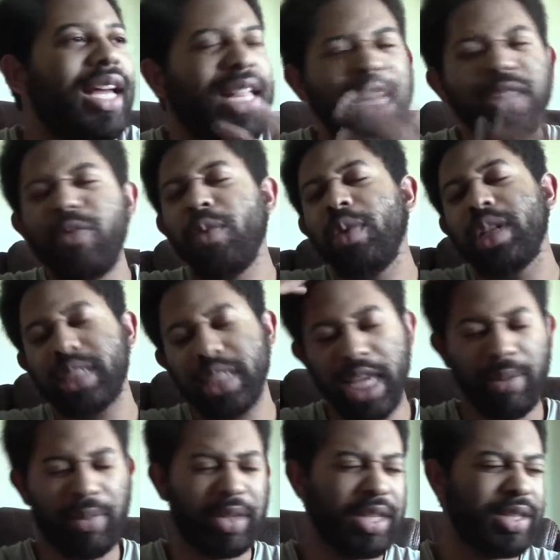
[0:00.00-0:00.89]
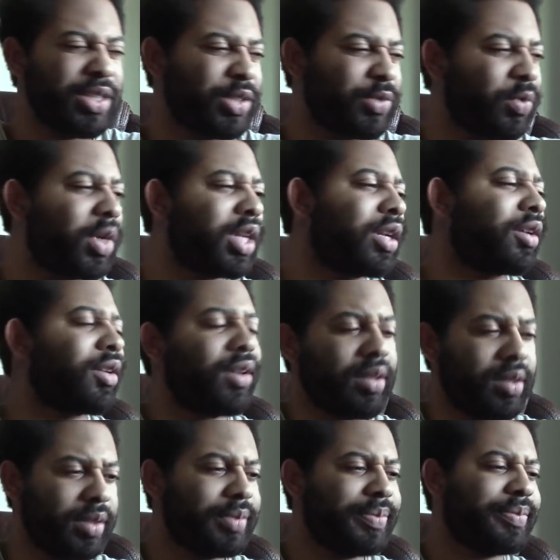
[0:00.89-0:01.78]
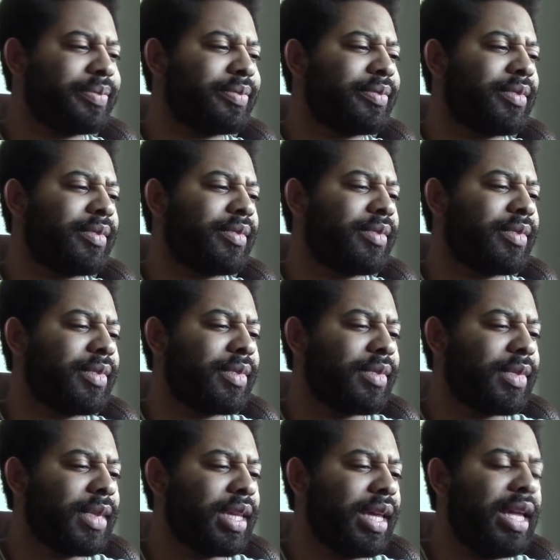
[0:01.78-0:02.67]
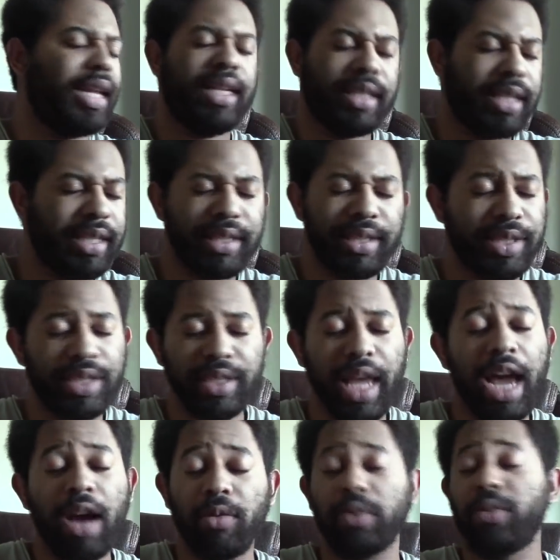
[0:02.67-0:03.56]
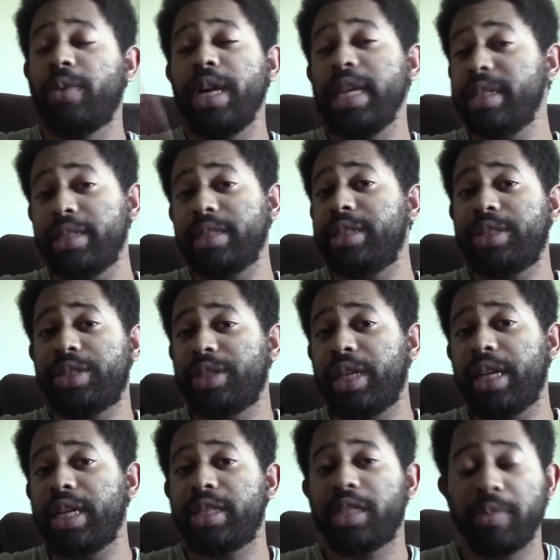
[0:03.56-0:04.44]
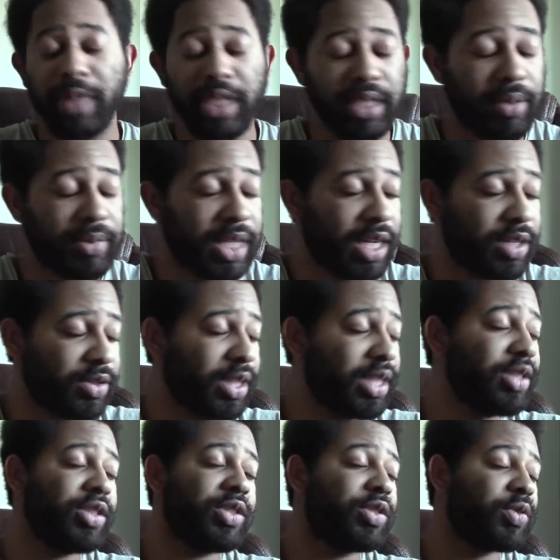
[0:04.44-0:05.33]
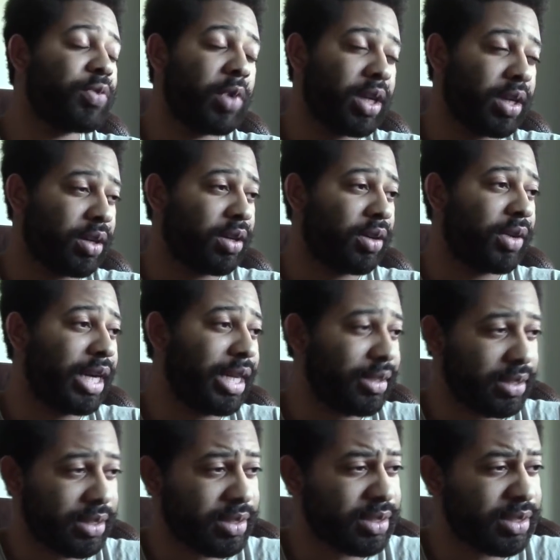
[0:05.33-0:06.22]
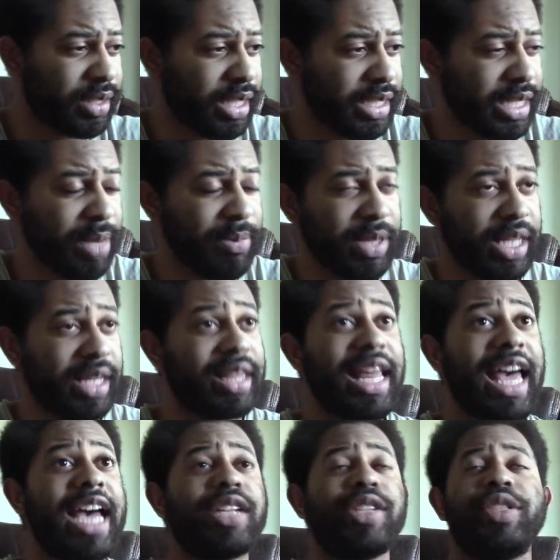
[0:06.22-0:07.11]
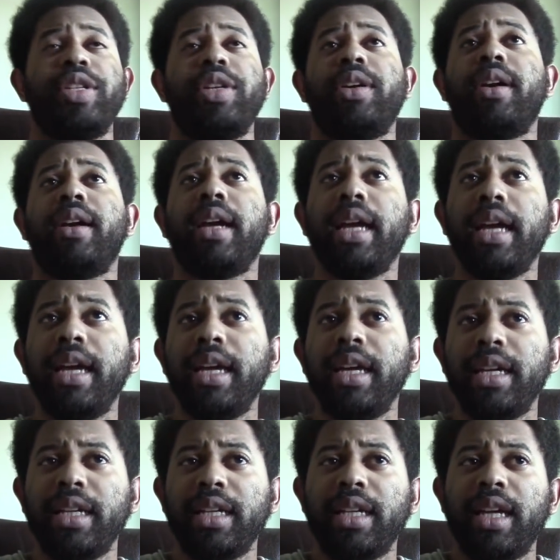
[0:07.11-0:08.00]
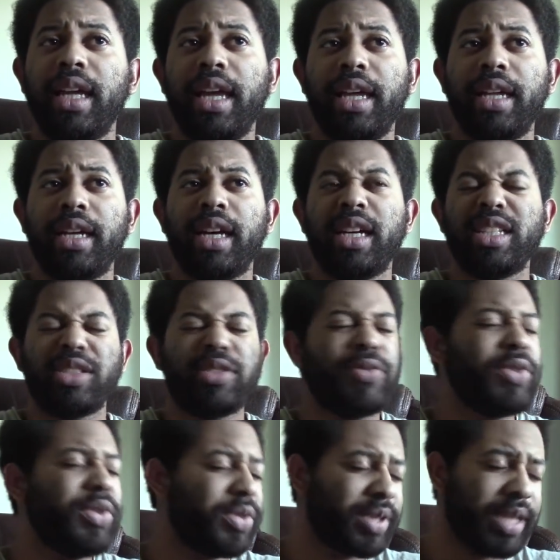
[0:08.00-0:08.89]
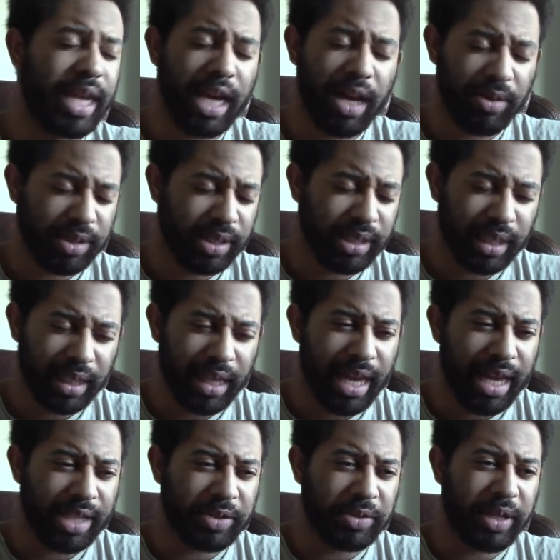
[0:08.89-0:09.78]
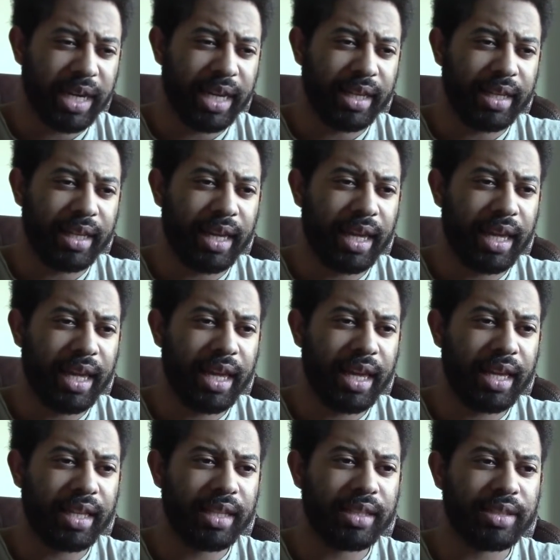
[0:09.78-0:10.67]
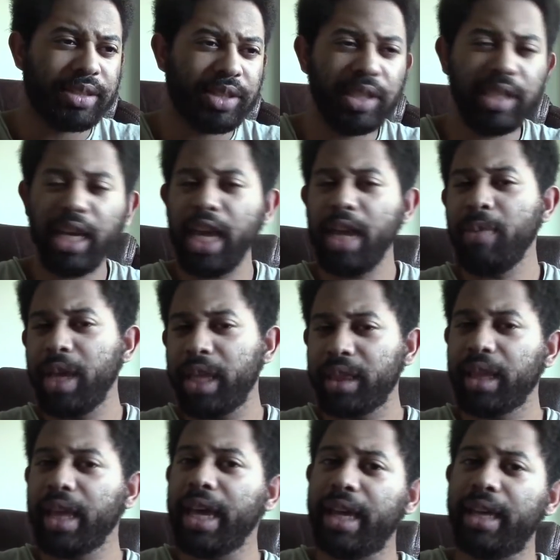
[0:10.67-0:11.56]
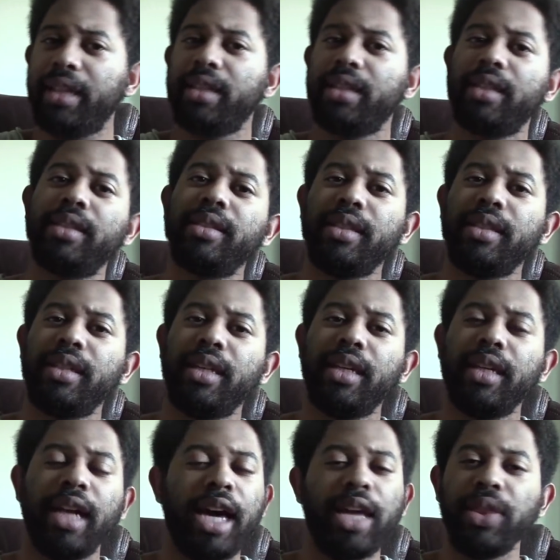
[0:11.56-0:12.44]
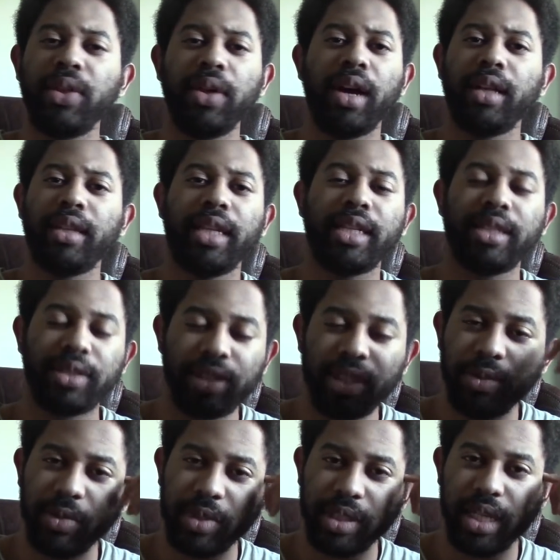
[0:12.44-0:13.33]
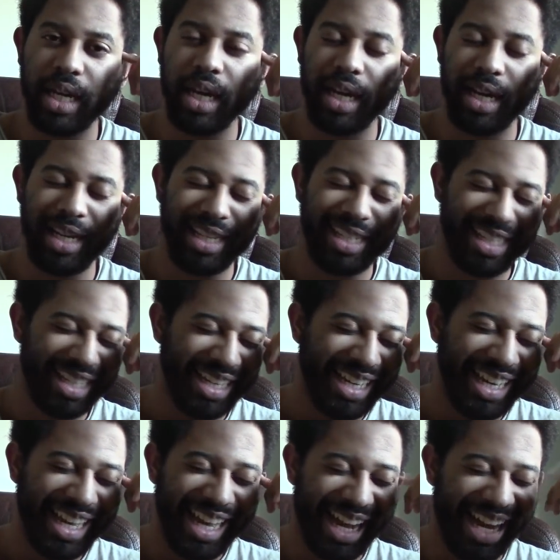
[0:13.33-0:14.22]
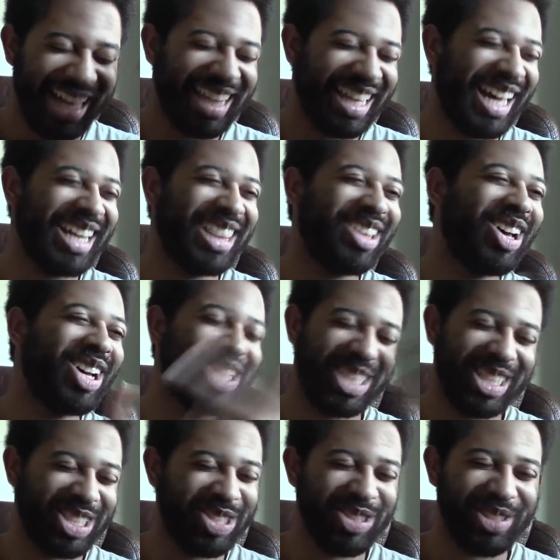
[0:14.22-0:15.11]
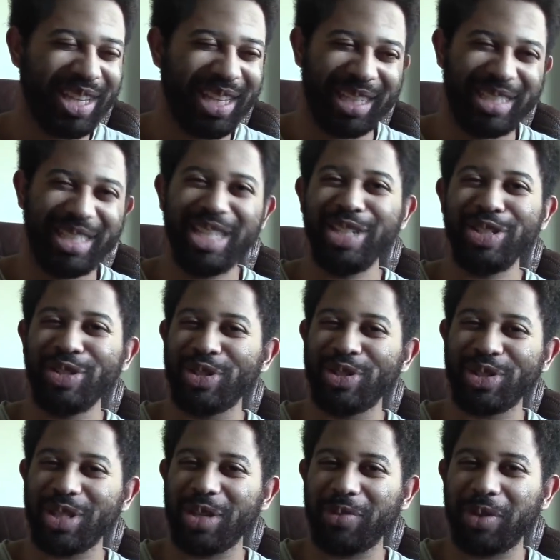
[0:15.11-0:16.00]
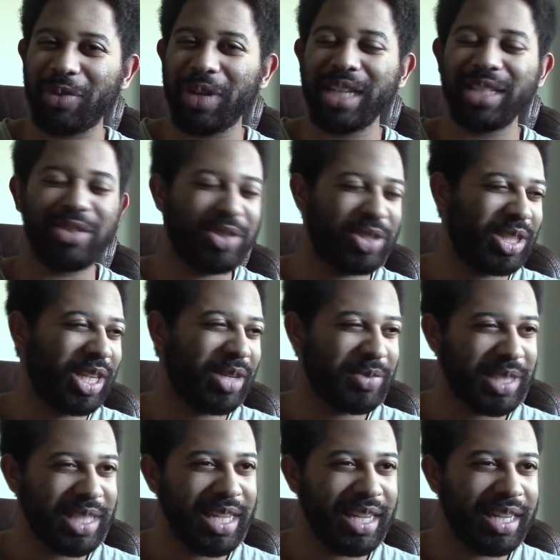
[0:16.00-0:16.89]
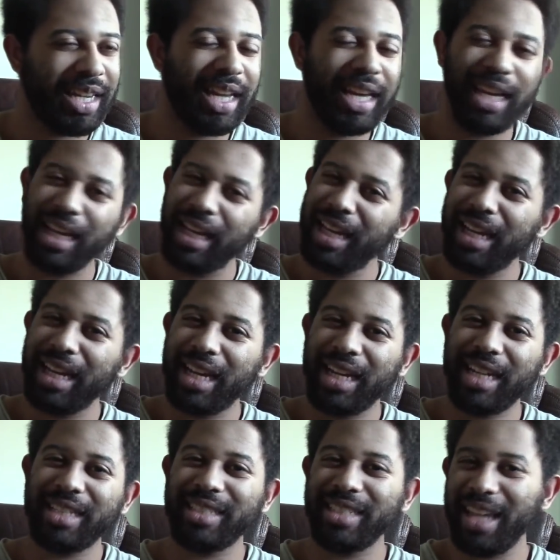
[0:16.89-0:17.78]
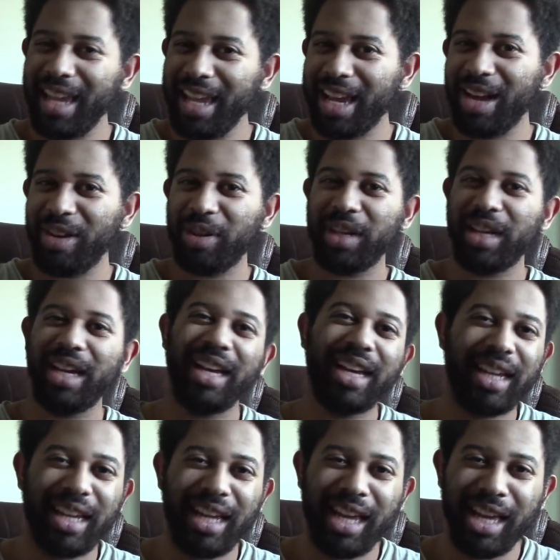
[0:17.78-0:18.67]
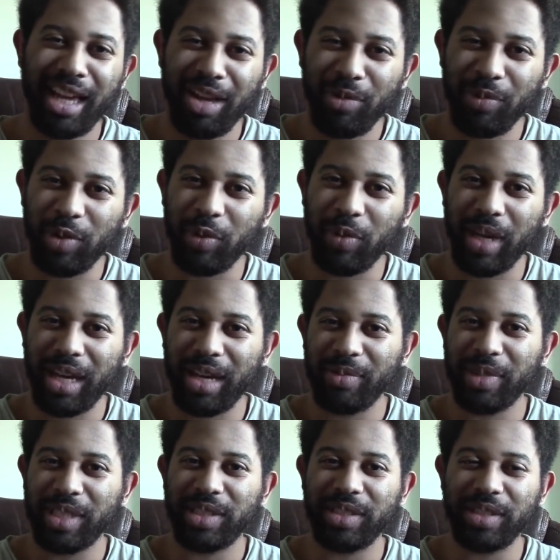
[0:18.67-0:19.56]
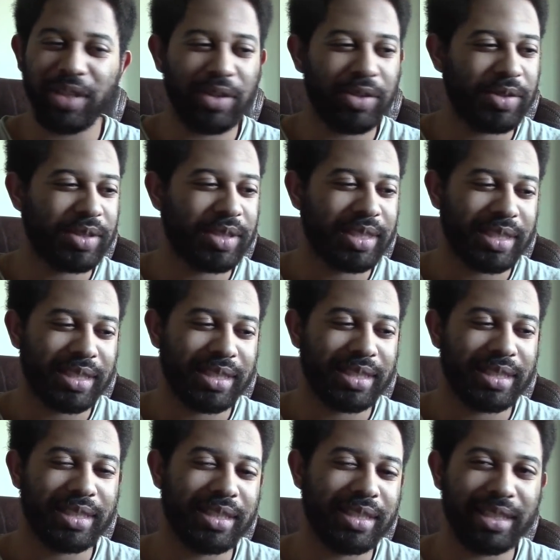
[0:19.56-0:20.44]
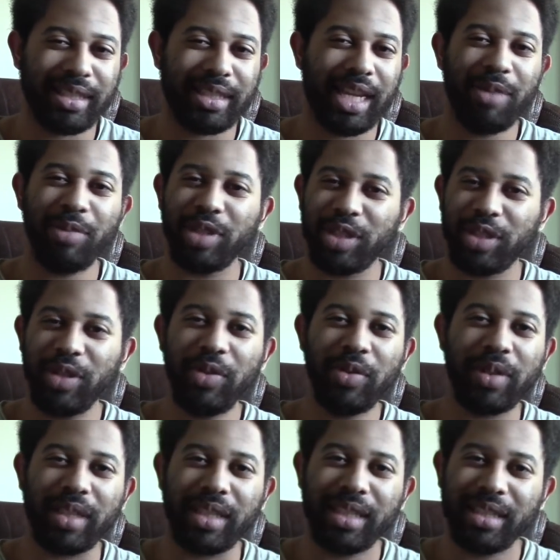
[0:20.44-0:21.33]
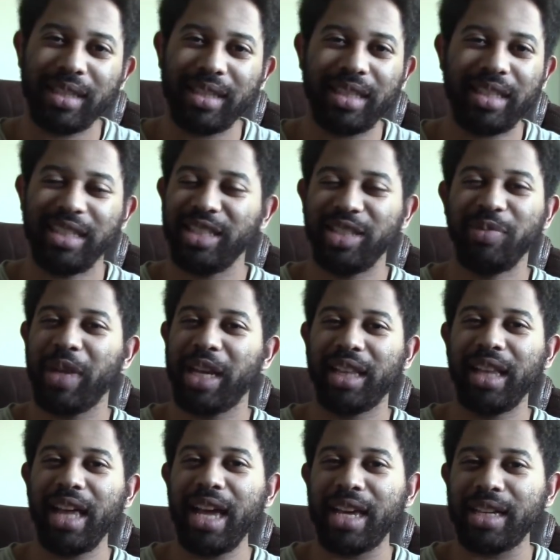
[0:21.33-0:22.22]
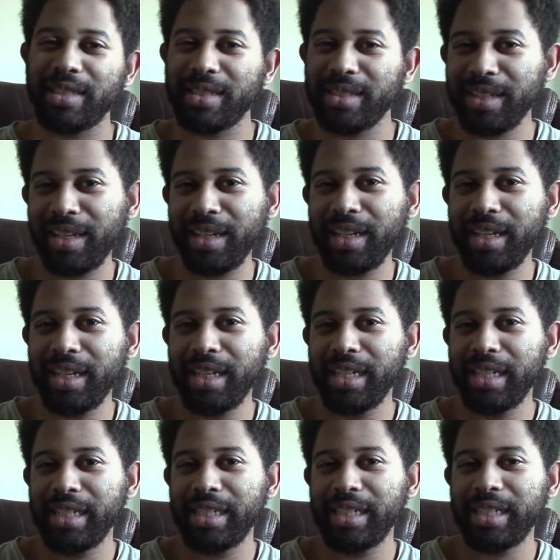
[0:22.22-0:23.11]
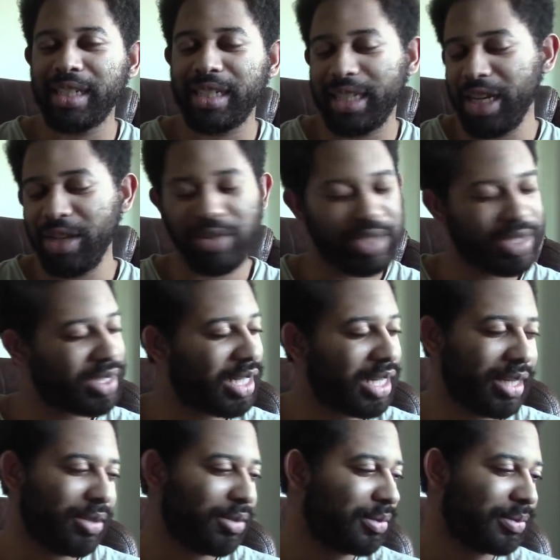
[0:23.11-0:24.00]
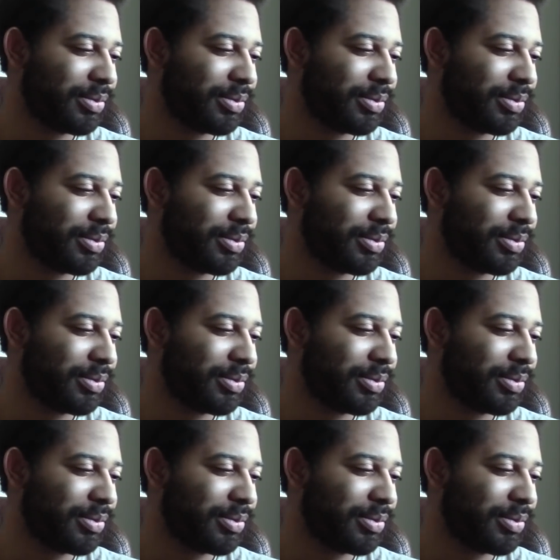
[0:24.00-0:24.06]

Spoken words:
Like, for example, there's this one girl. And this is just how crazy this shit is to me sometimes, right? This is just one girl, right? This happened, like, last year. And this first day I was in the class, right? And she came in late. And I thought that she was, I thought that she was, like, a teacher or something, right? So she comes in. And I say, hey, how can I help you, ma'am? And she goes, I'm a student. This is my class. And I was just like,